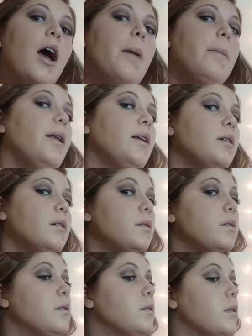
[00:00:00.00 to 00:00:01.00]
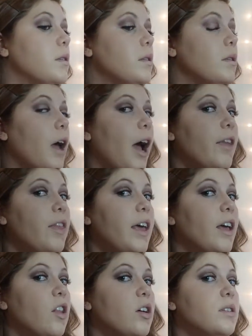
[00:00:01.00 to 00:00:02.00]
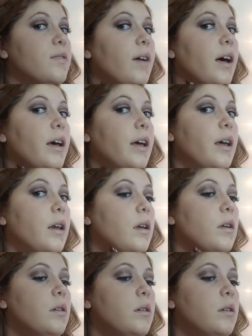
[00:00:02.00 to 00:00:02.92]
I mean, I think it looks fine,